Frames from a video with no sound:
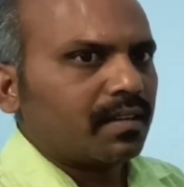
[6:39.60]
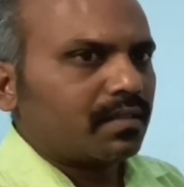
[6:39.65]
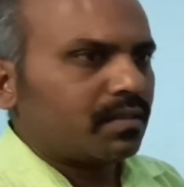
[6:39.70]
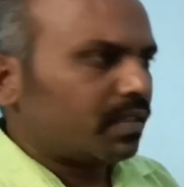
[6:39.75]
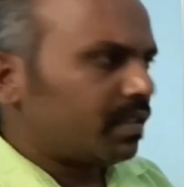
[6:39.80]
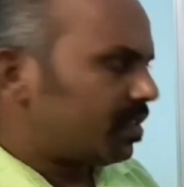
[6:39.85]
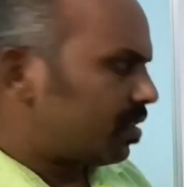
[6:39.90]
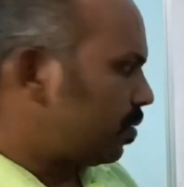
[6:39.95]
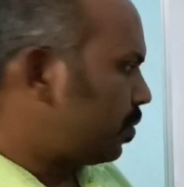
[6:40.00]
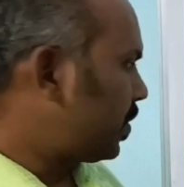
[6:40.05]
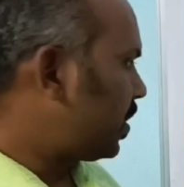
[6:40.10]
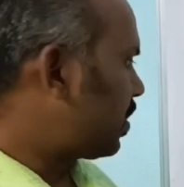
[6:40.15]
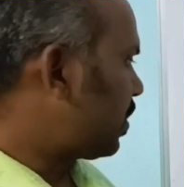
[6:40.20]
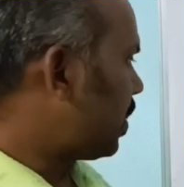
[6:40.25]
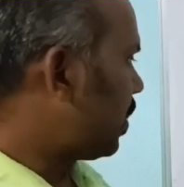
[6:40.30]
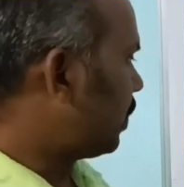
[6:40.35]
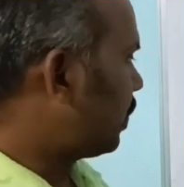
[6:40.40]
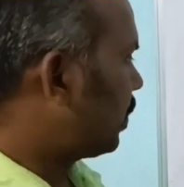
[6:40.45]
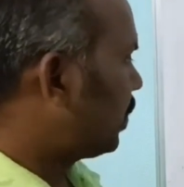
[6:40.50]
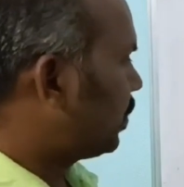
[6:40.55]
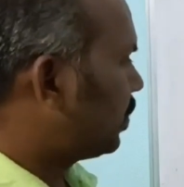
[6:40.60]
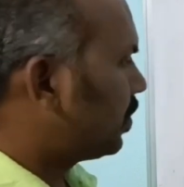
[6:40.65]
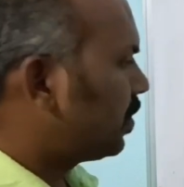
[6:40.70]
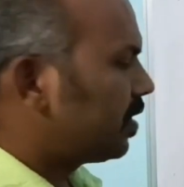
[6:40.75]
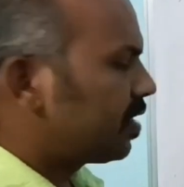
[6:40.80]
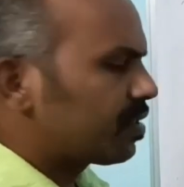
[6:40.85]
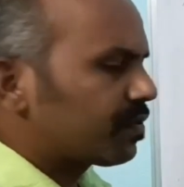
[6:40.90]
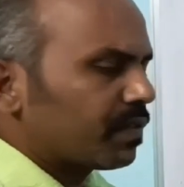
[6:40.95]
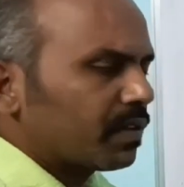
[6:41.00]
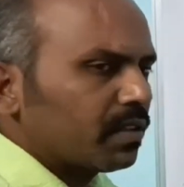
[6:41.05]
Right? But how do you do
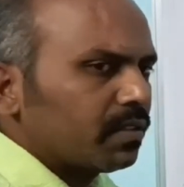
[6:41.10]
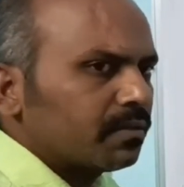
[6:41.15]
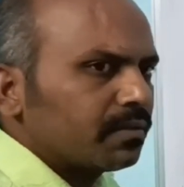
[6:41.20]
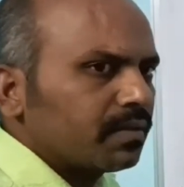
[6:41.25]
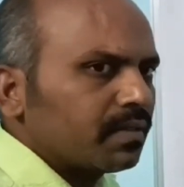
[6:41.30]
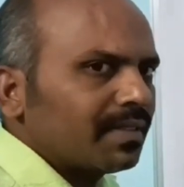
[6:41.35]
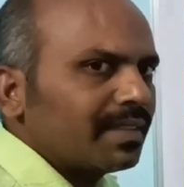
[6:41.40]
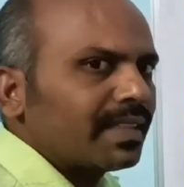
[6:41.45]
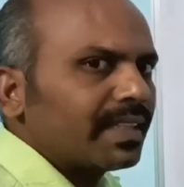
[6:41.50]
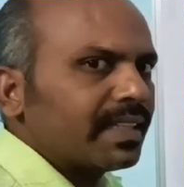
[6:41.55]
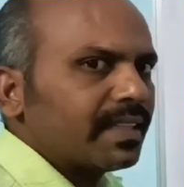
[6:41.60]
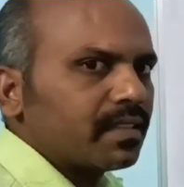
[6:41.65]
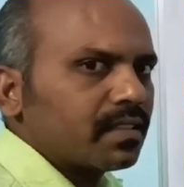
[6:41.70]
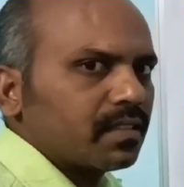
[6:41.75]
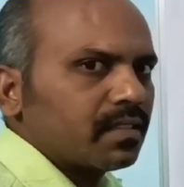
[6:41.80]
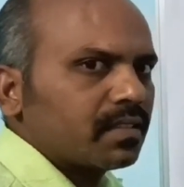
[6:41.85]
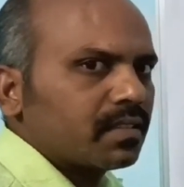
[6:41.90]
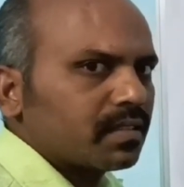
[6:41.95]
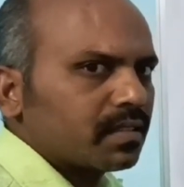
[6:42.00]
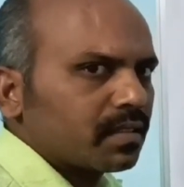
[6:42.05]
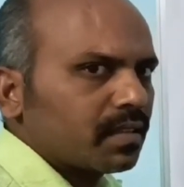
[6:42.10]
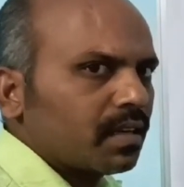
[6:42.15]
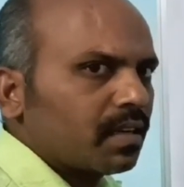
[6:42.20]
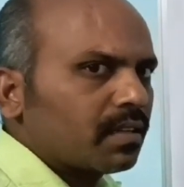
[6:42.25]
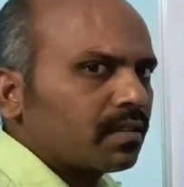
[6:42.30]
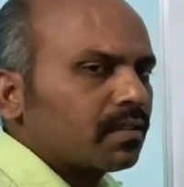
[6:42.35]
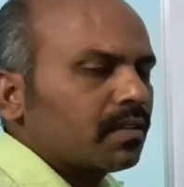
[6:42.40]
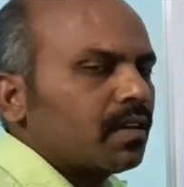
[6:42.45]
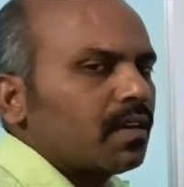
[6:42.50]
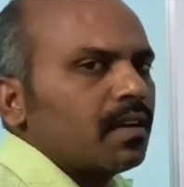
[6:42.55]
is for teachers
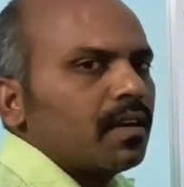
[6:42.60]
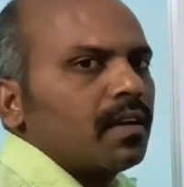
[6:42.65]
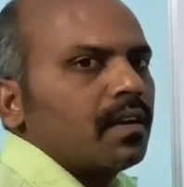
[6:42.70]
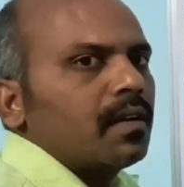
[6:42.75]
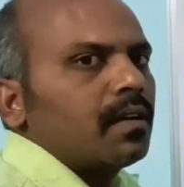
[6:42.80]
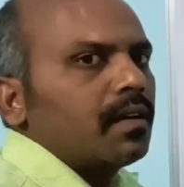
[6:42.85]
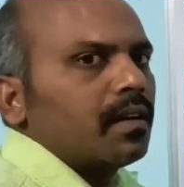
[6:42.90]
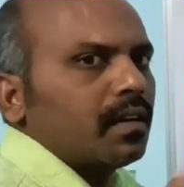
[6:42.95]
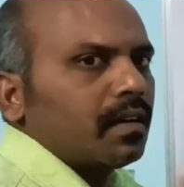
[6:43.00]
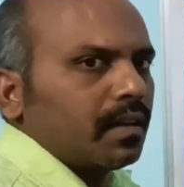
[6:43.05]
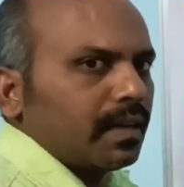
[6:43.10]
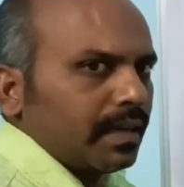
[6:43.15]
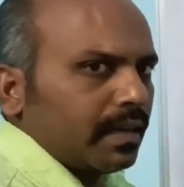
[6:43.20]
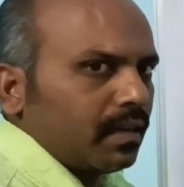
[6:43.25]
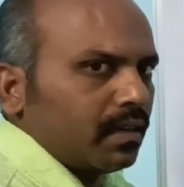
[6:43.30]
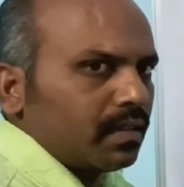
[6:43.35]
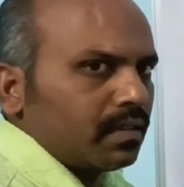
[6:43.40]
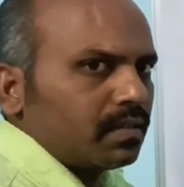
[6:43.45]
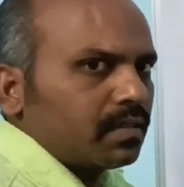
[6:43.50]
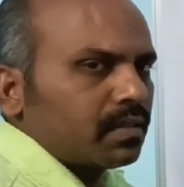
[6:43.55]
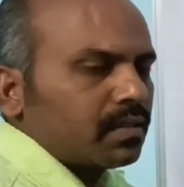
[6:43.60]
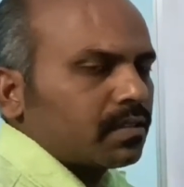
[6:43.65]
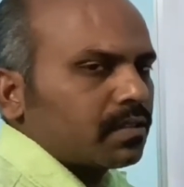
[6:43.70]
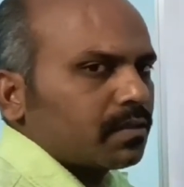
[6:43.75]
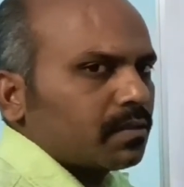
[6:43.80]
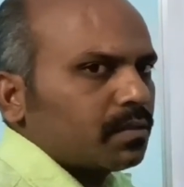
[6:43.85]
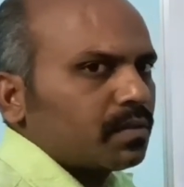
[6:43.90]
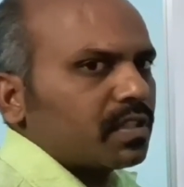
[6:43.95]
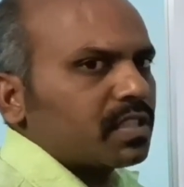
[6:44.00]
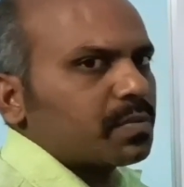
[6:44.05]
or elders,
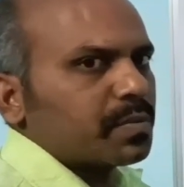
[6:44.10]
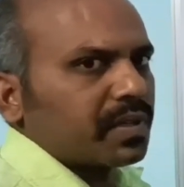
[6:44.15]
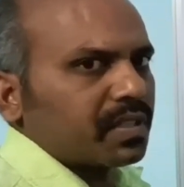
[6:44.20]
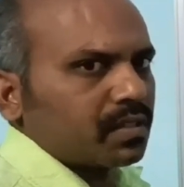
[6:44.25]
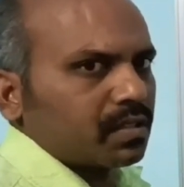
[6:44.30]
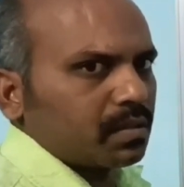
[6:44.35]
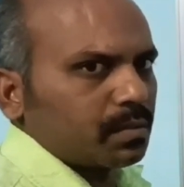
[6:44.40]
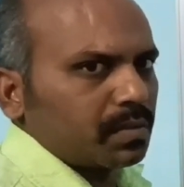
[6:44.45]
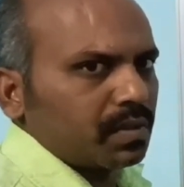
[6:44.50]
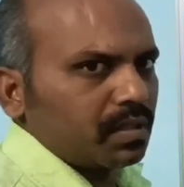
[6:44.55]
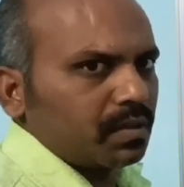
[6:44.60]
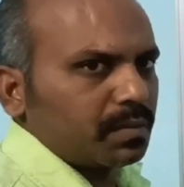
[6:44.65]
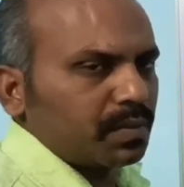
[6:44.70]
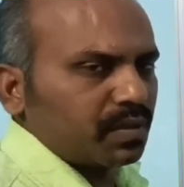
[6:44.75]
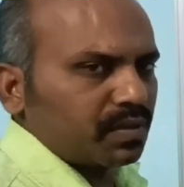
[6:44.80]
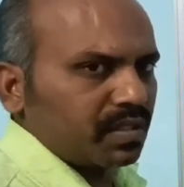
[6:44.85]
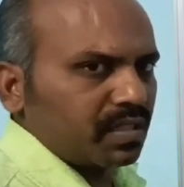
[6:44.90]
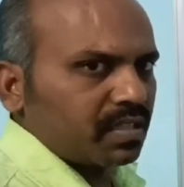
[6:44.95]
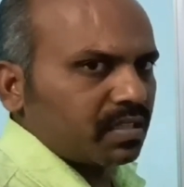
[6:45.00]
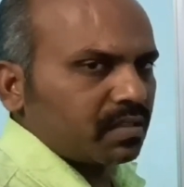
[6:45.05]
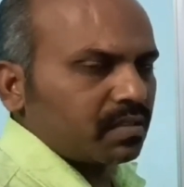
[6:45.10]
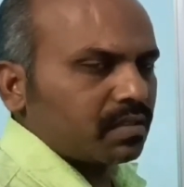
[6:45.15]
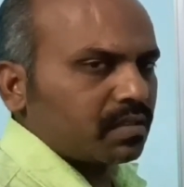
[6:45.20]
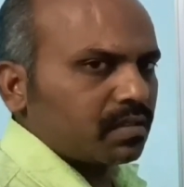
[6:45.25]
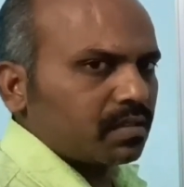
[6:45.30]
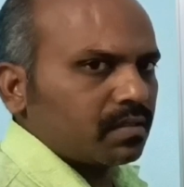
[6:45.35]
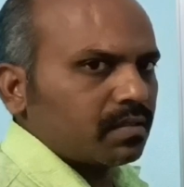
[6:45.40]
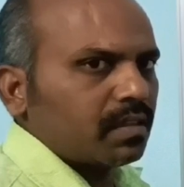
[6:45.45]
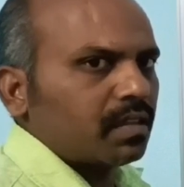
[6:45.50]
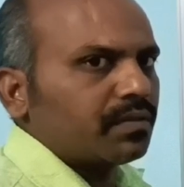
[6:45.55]
respectable positions,
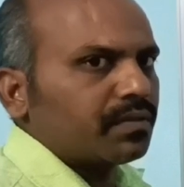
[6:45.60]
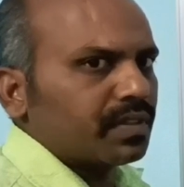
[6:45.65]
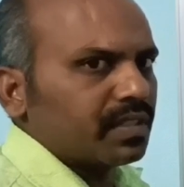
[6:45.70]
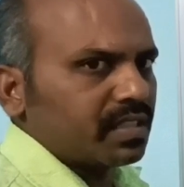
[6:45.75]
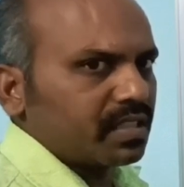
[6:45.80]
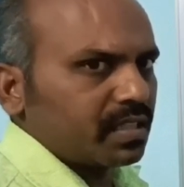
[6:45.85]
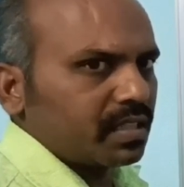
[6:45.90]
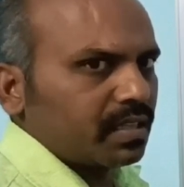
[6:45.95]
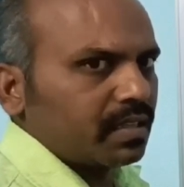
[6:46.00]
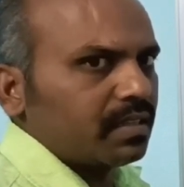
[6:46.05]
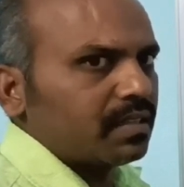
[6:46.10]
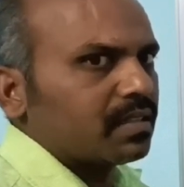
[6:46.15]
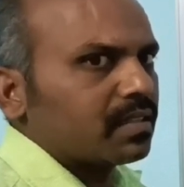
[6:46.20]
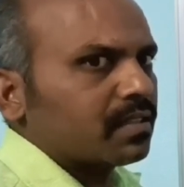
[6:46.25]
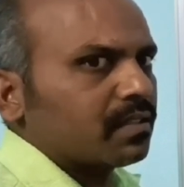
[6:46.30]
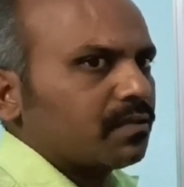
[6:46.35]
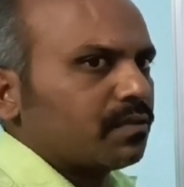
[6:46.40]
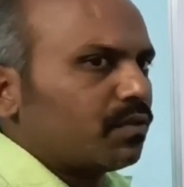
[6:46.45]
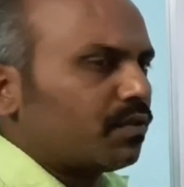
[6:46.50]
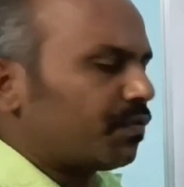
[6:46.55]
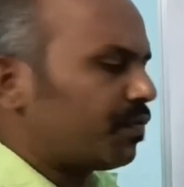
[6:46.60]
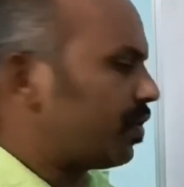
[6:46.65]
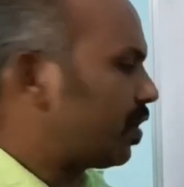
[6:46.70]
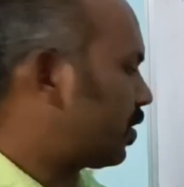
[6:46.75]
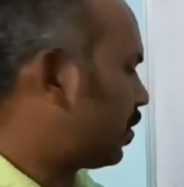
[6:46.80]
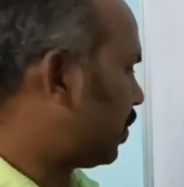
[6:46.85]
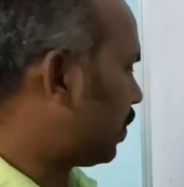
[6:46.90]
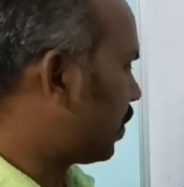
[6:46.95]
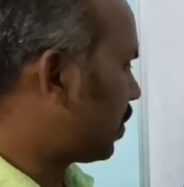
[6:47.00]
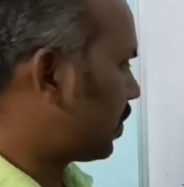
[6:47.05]
officials. For
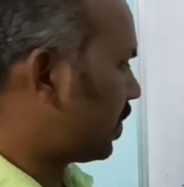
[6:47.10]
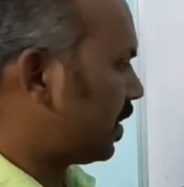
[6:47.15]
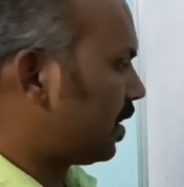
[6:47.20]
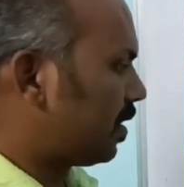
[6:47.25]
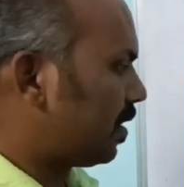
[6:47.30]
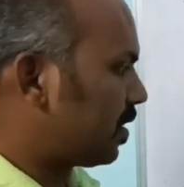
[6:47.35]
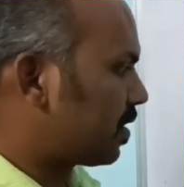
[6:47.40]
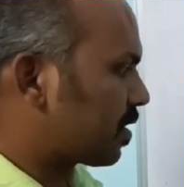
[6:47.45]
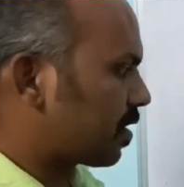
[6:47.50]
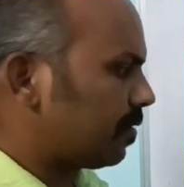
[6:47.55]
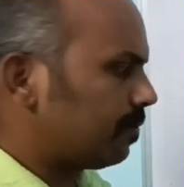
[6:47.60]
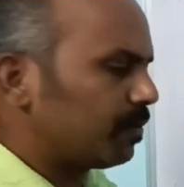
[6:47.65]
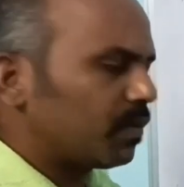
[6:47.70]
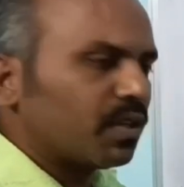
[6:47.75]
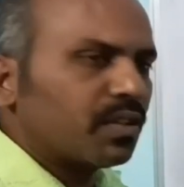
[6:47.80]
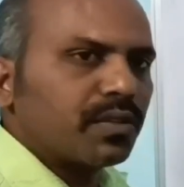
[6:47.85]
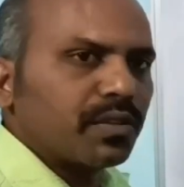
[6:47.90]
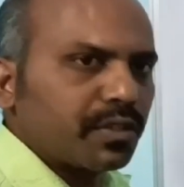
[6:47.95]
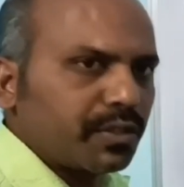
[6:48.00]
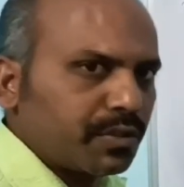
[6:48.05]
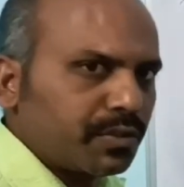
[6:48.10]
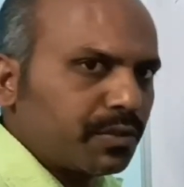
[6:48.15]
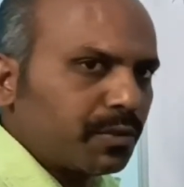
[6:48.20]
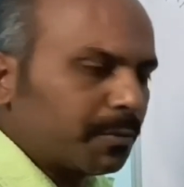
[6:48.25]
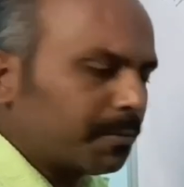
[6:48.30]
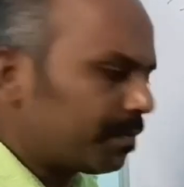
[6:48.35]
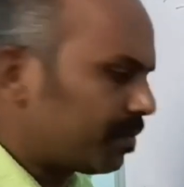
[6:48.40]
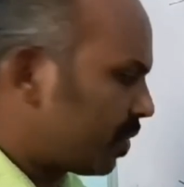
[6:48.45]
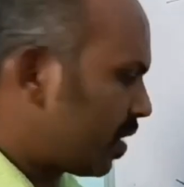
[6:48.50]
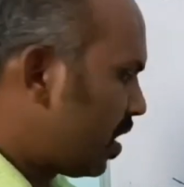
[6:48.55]
those we'll ask them how do you
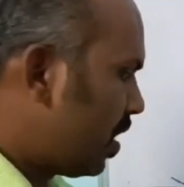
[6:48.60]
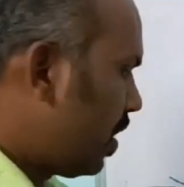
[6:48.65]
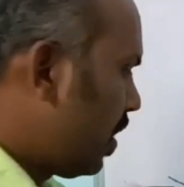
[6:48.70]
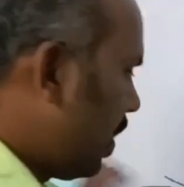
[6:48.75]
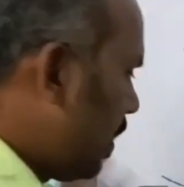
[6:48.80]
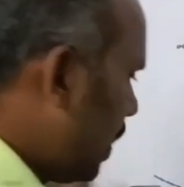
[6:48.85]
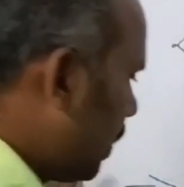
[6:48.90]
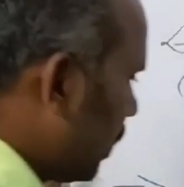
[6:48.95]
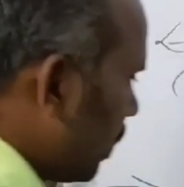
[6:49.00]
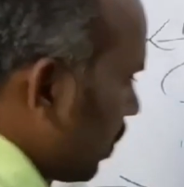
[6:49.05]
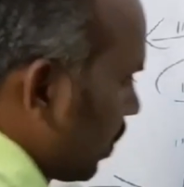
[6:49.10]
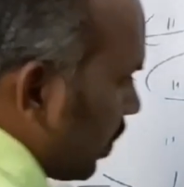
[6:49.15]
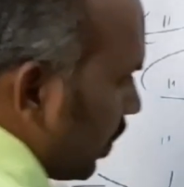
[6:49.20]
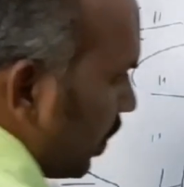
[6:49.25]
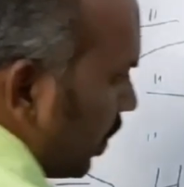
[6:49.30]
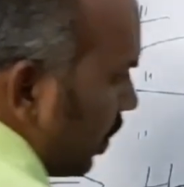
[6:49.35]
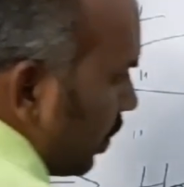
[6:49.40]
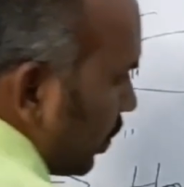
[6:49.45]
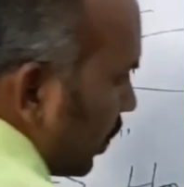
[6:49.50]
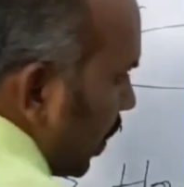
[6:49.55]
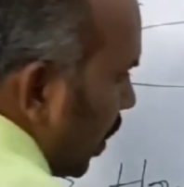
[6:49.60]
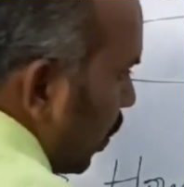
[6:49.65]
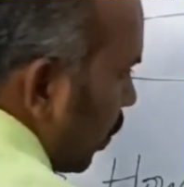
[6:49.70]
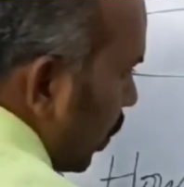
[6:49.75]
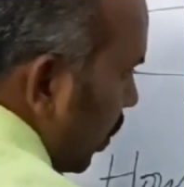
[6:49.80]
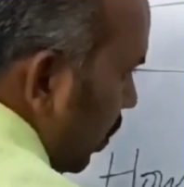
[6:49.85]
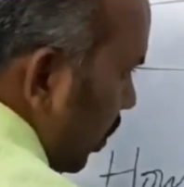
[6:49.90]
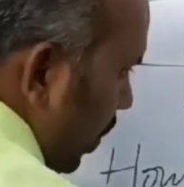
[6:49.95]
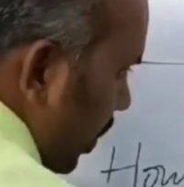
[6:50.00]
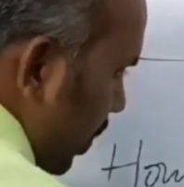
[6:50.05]
do. And the same, how
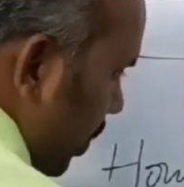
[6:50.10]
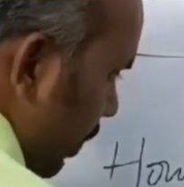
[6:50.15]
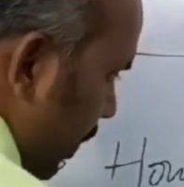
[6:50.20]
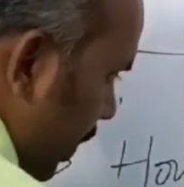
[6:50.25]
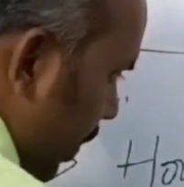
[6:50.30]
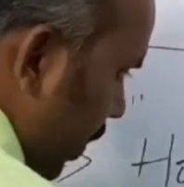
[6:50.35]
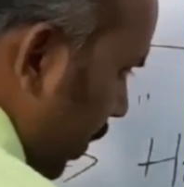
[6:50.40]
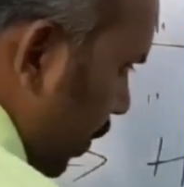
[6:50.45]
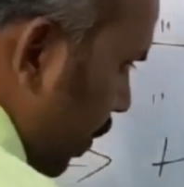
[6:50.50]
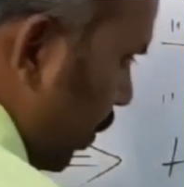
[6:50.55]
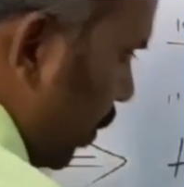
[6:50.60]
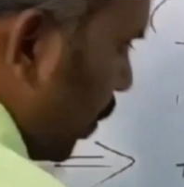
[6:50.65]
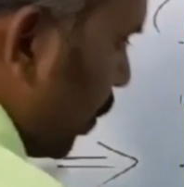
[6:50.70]
are things with you,